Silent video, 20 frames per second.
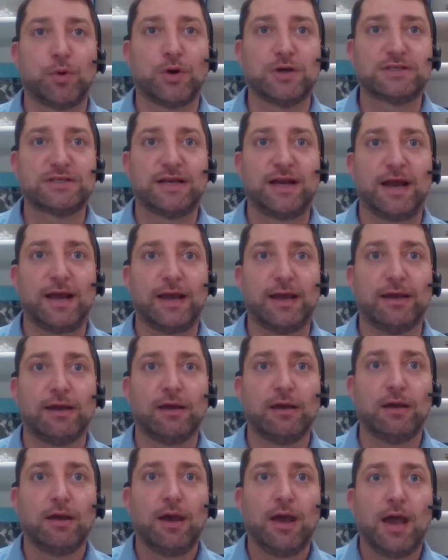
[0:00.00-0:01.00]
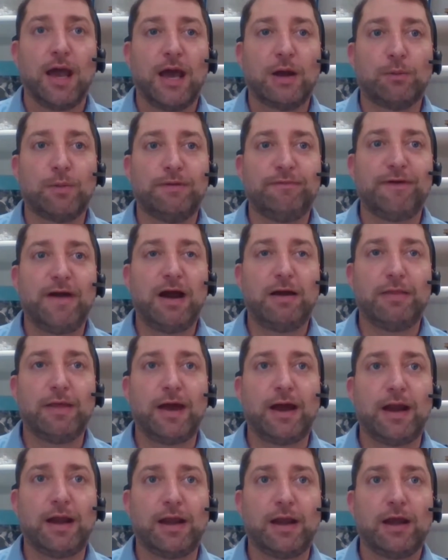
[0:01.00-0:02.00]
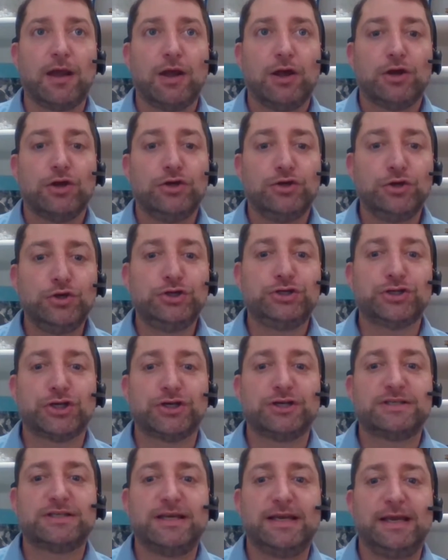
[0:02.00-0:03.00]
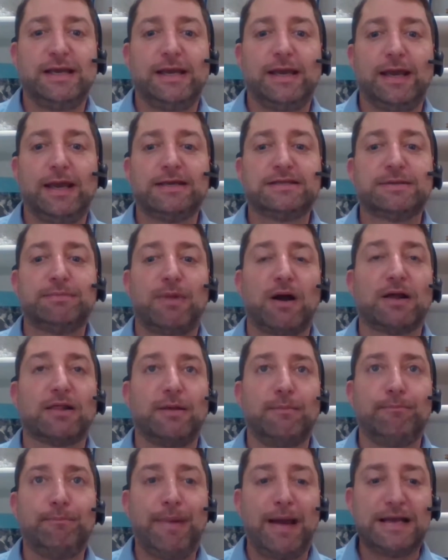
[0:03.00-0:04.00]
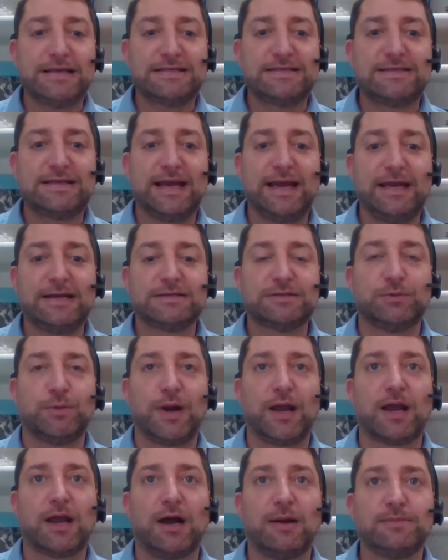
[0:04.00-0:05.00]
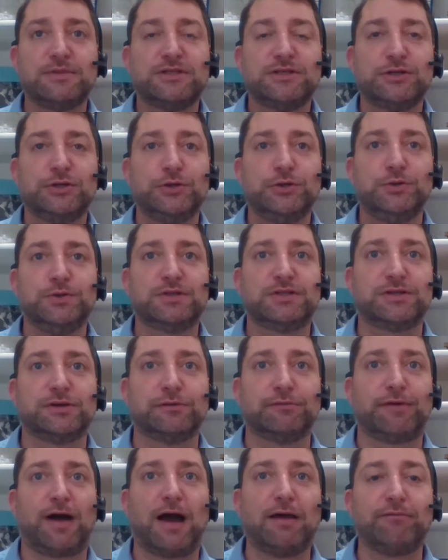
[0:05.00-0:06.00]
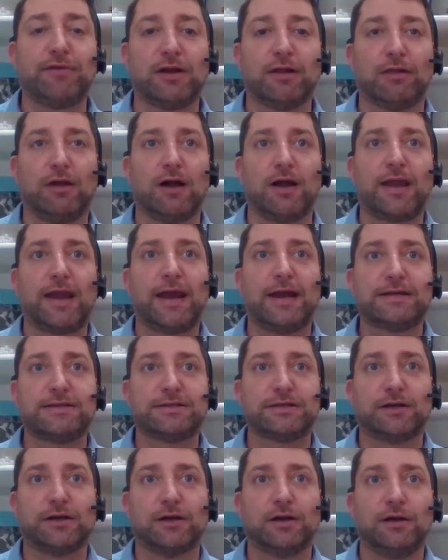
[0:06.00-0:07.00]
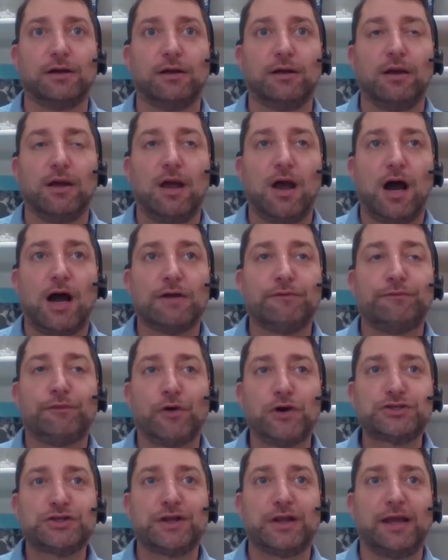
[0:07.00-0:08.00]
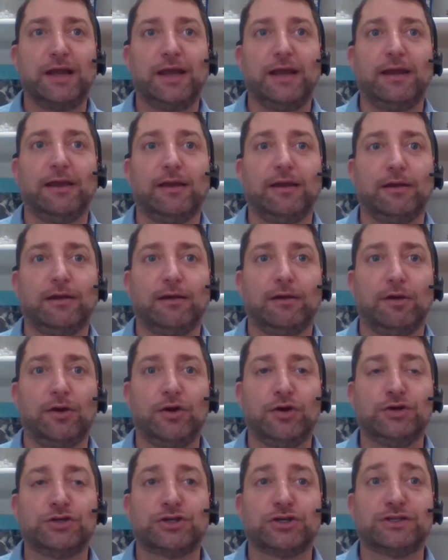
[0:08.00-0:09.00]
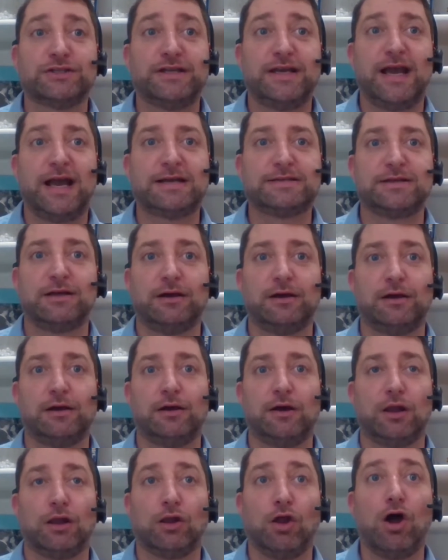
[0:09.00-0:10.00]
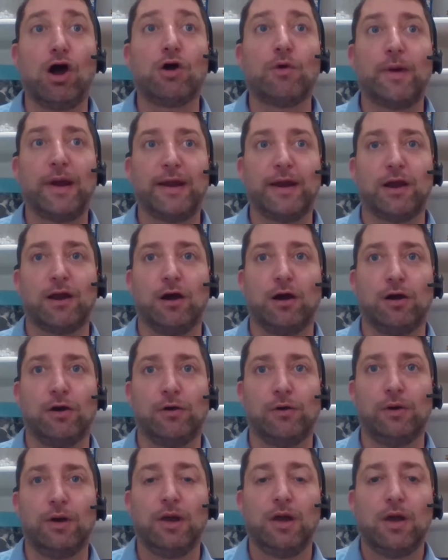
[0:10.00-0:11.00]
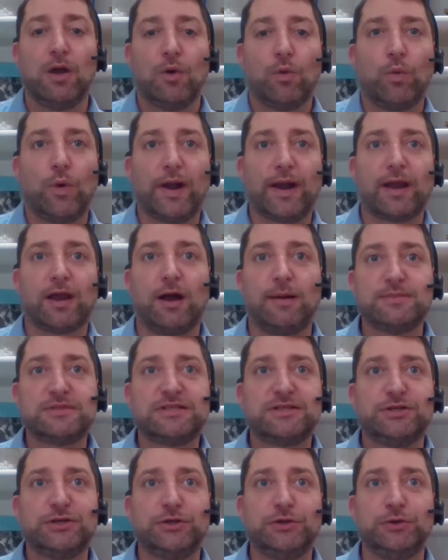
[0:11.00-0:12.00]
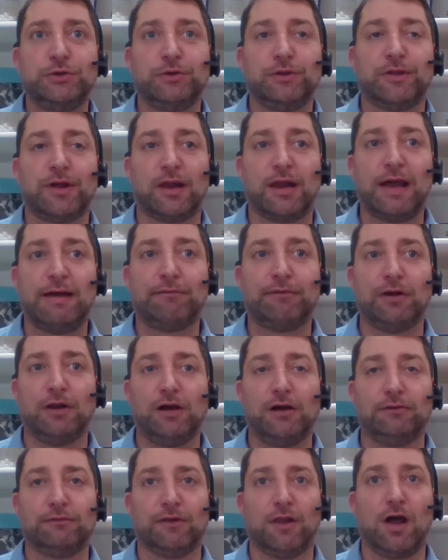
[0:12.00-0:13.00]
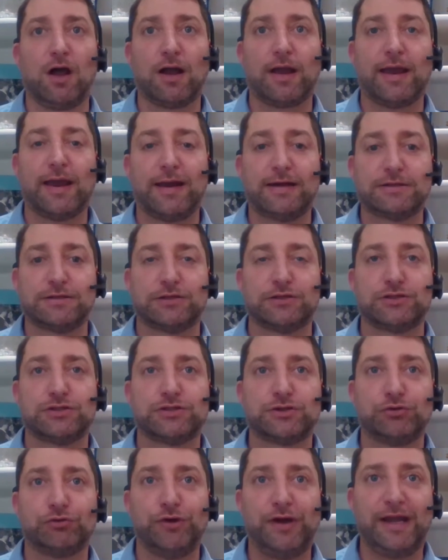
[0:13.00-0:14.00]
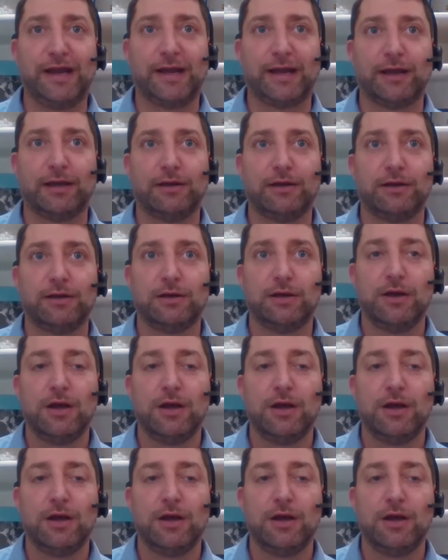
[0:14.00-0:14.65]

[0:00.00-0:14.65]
report today, and we found that New Jersey is among the best states when it comes to surviving lung cancer. Unfortunately, New Jersey has a long way to go when it comes to the level of lung cancer screening.